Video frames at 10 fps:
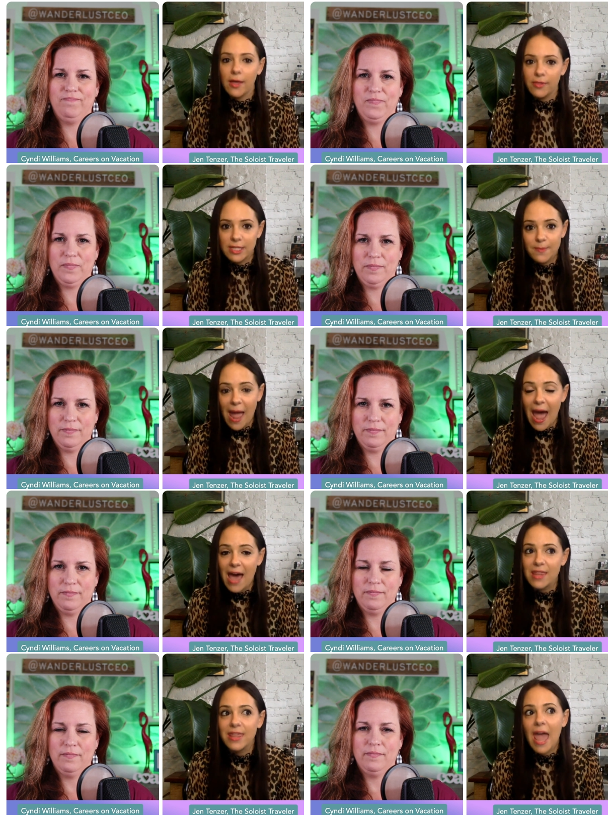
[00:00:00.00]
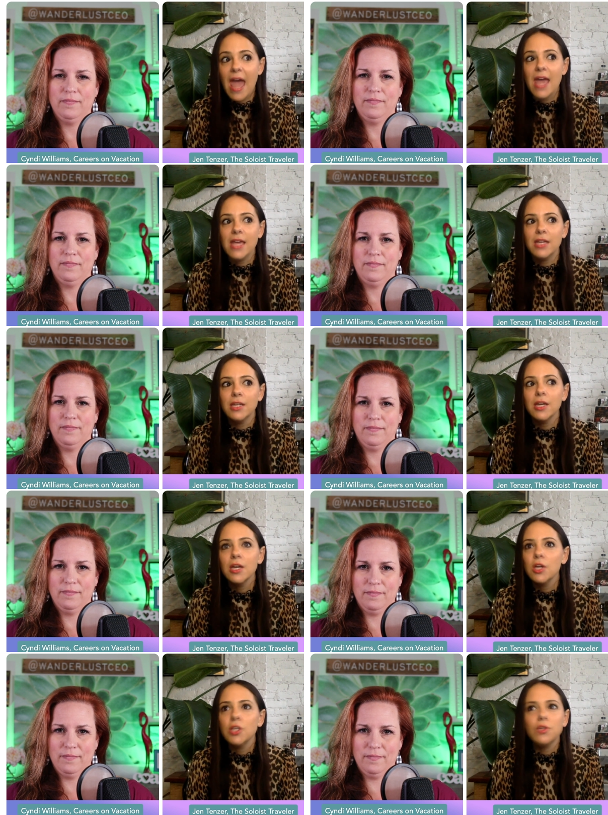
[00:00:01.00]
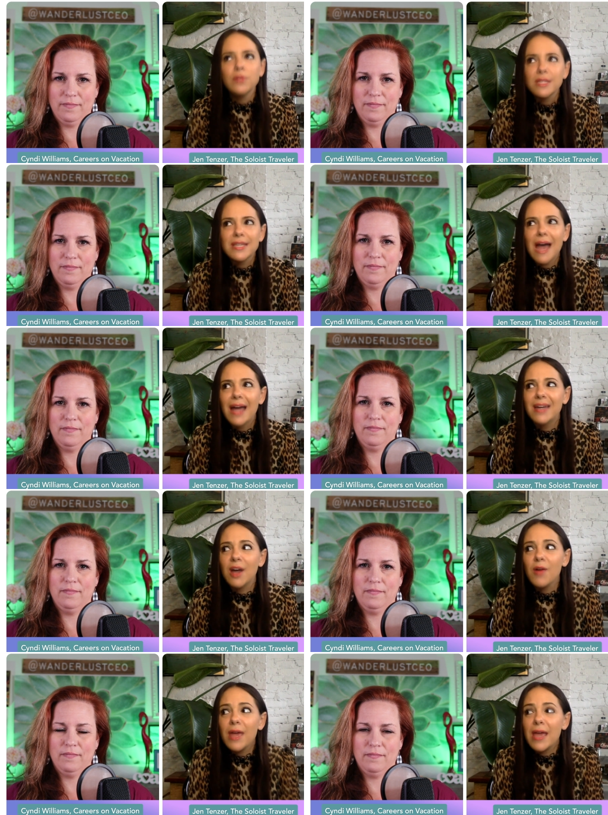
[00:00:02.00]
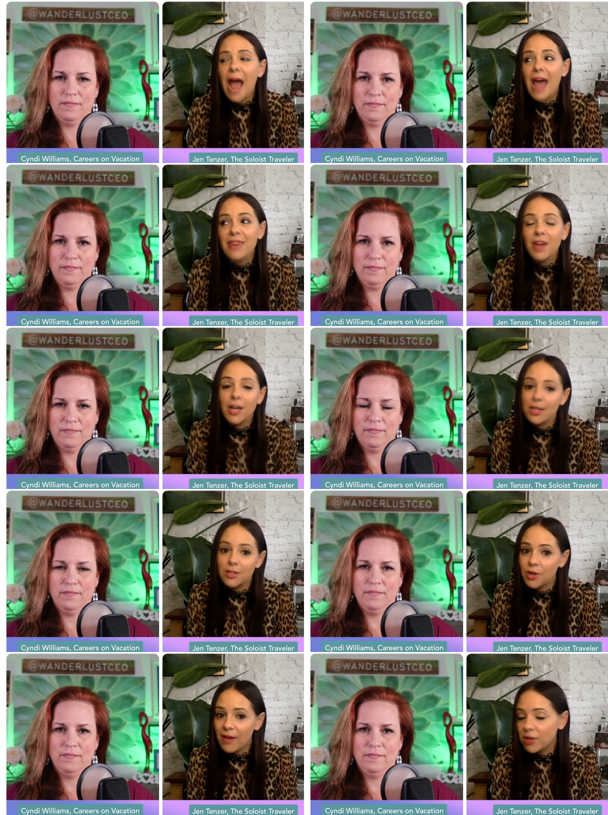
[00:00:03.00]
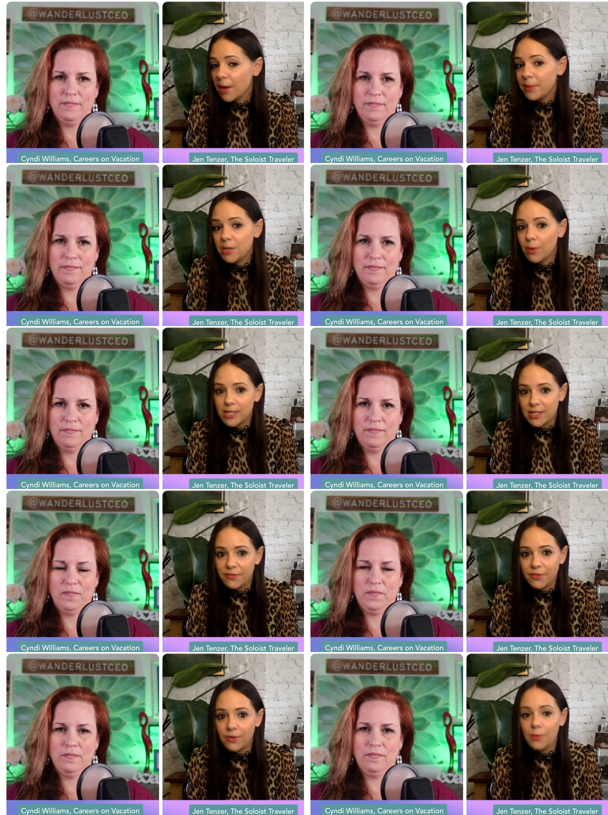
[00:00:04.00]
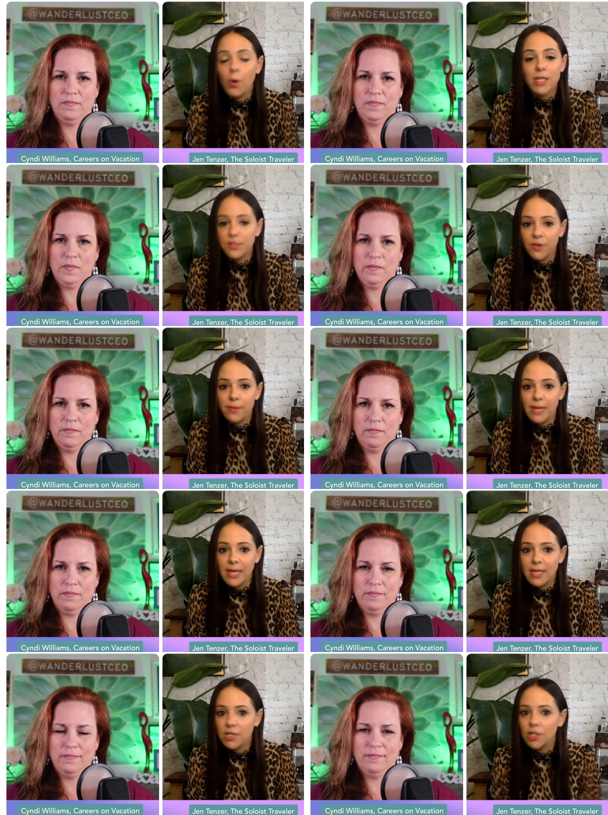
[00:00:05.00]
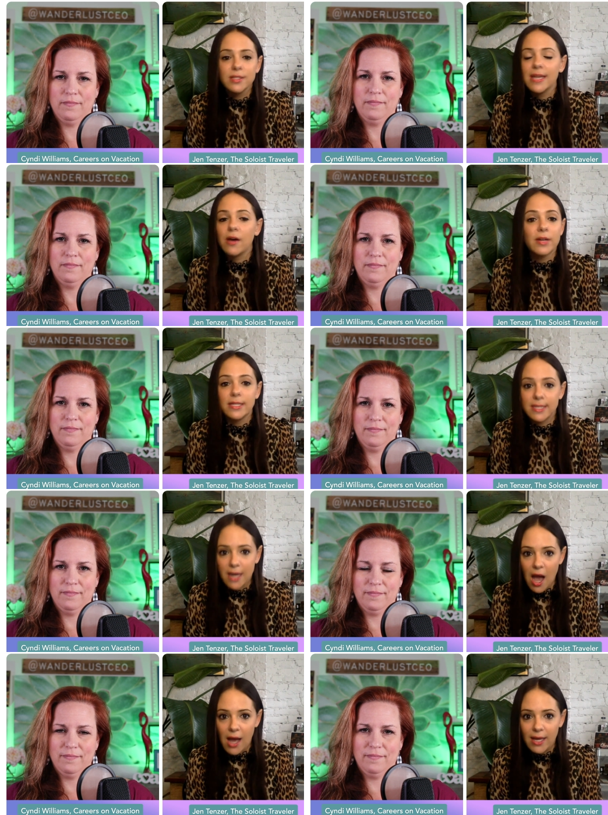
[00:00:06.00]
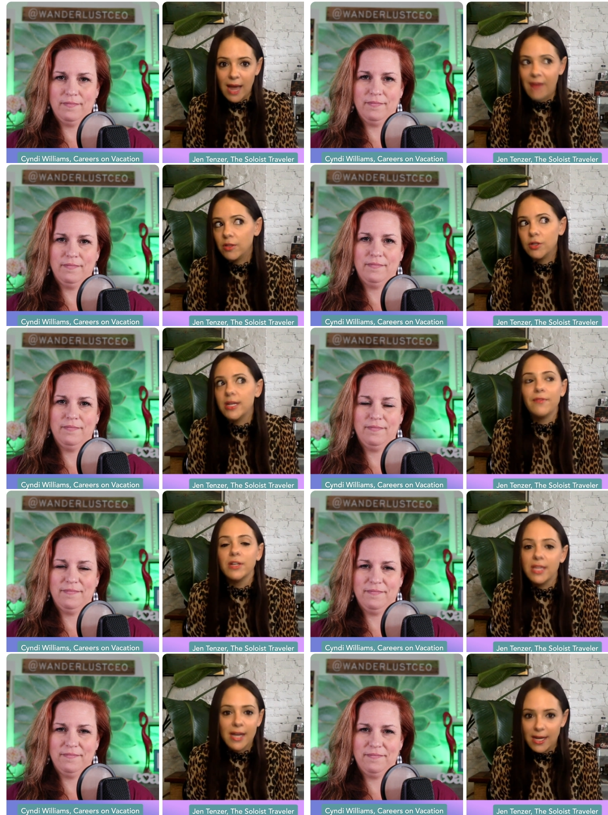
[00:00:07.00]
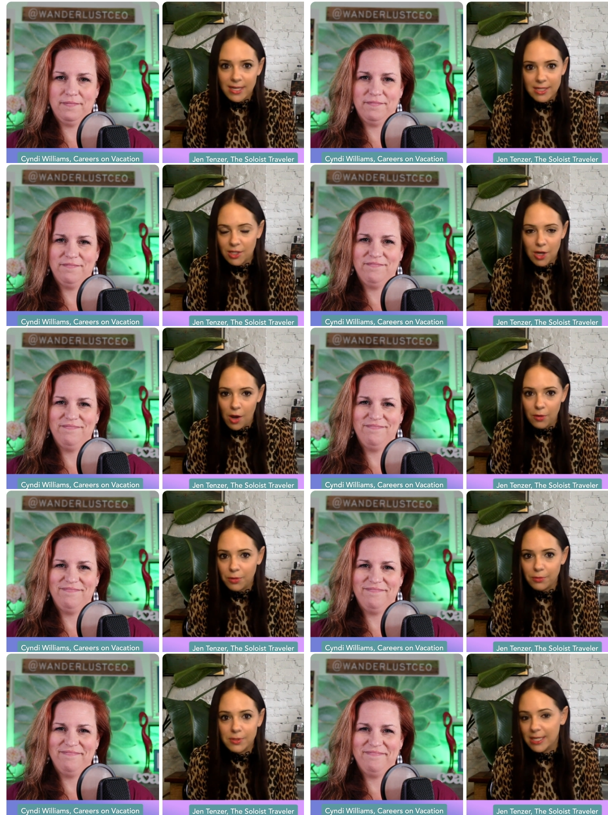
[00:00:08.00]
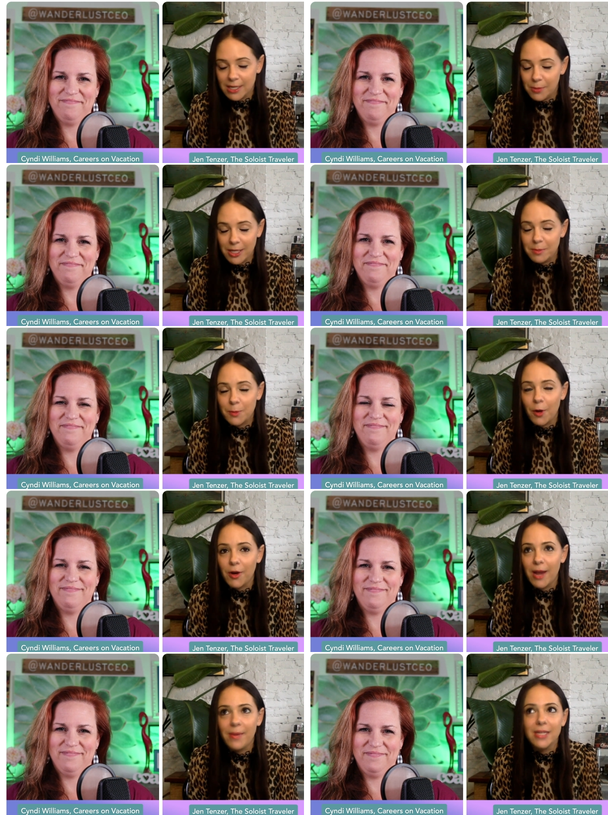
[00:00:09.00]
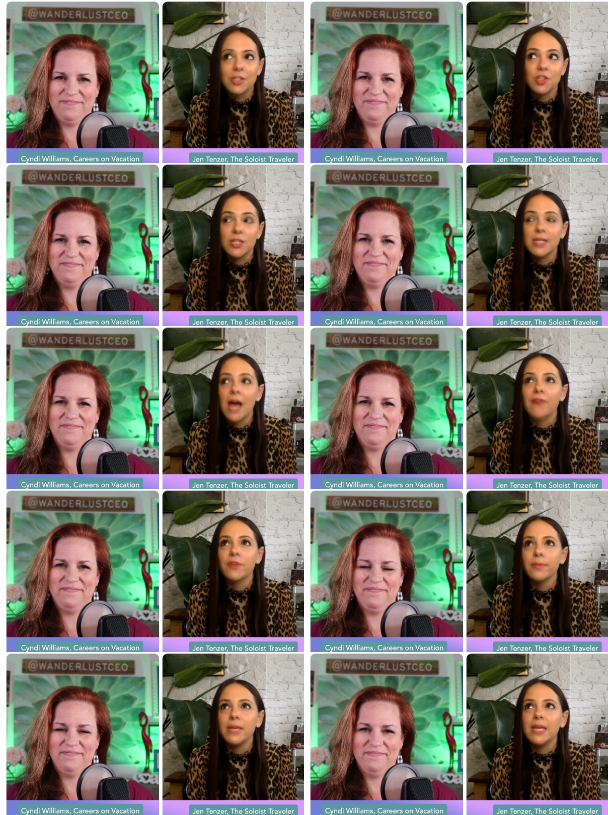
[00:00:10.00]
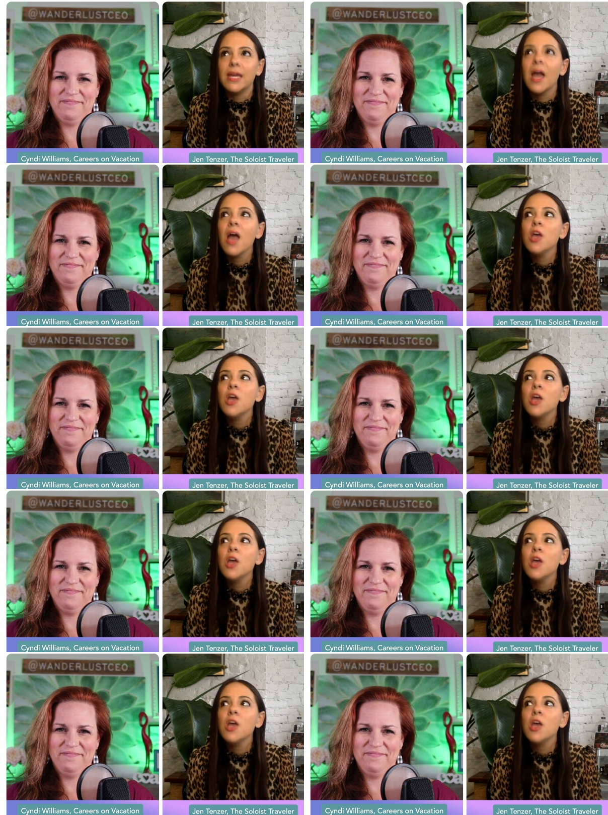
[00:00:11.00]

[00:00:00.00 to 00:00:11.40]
Speaker 1: down this path and you decide, okay, I thought travel company wasn't was for me. Turns out it's not. I've learned everything I need to know through Cyndi Williams' program, and it's just not for me